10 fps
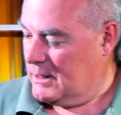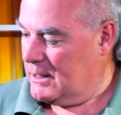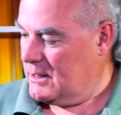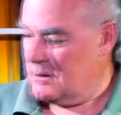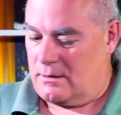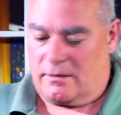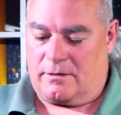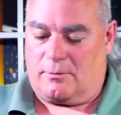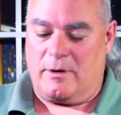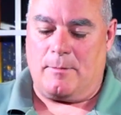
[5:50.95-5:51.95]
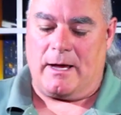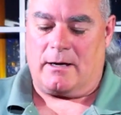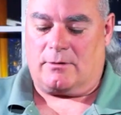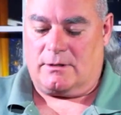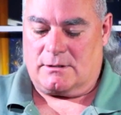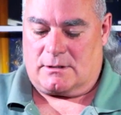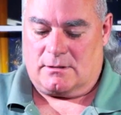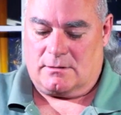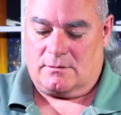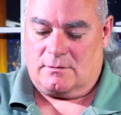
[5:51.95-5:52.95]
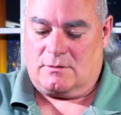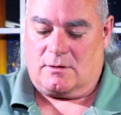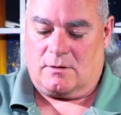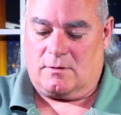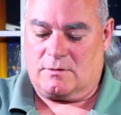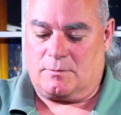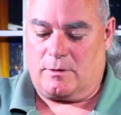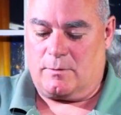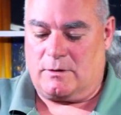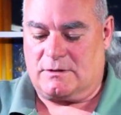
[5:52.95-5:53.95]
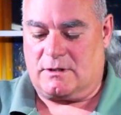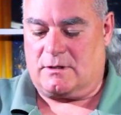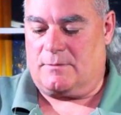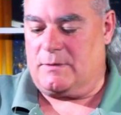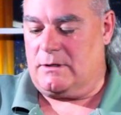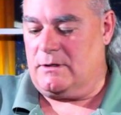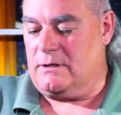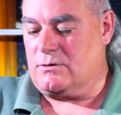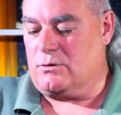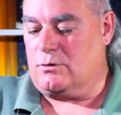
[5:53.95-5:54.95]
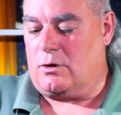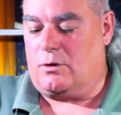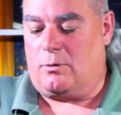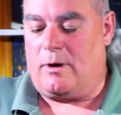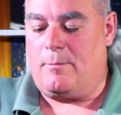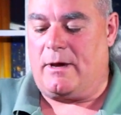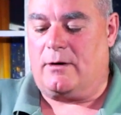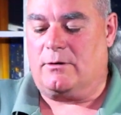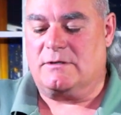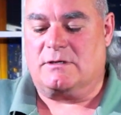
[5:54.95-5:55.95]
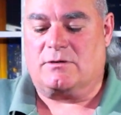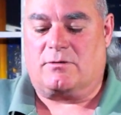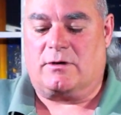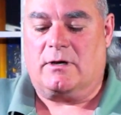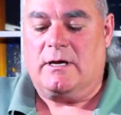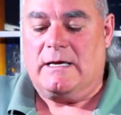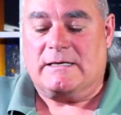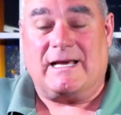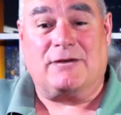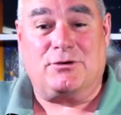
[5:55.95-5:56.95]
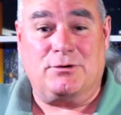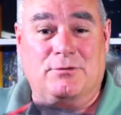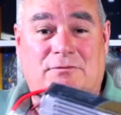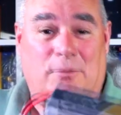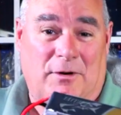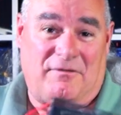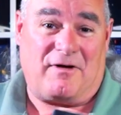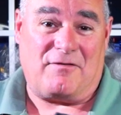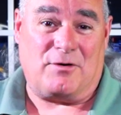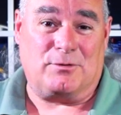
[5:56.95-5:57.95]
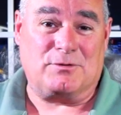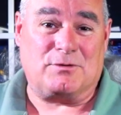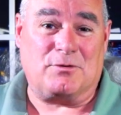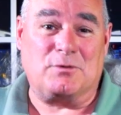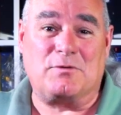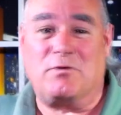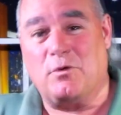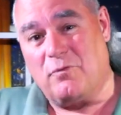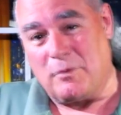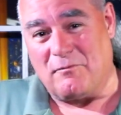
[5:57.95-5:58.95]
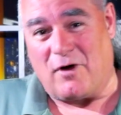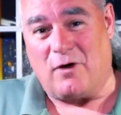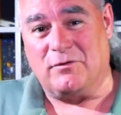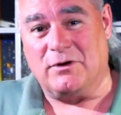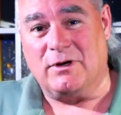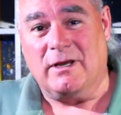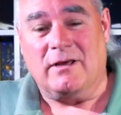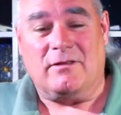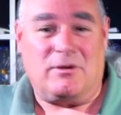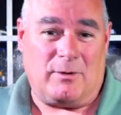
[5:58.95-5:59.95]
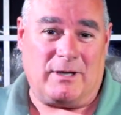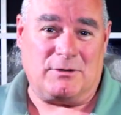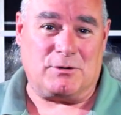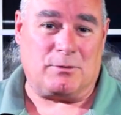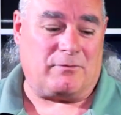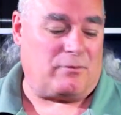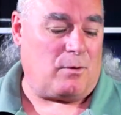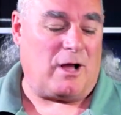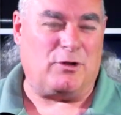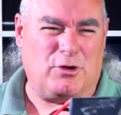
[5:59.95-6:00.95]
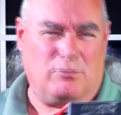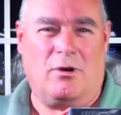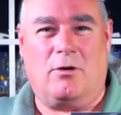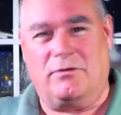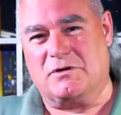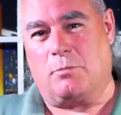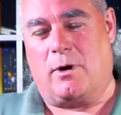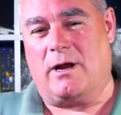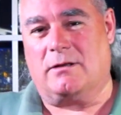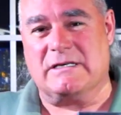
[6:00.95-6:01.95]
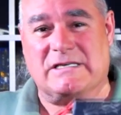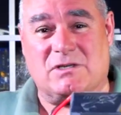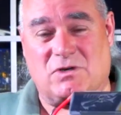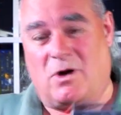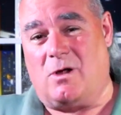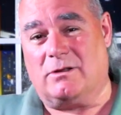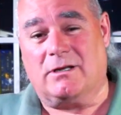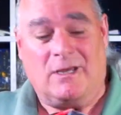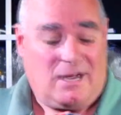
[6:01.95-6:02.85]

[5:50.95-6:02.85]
and three batteries so it's pretty well set up. And these are, are great batteries. These are the Tattu 4500. So those of you who've been involved in the UA industry for a while, you know this brand. This is solid,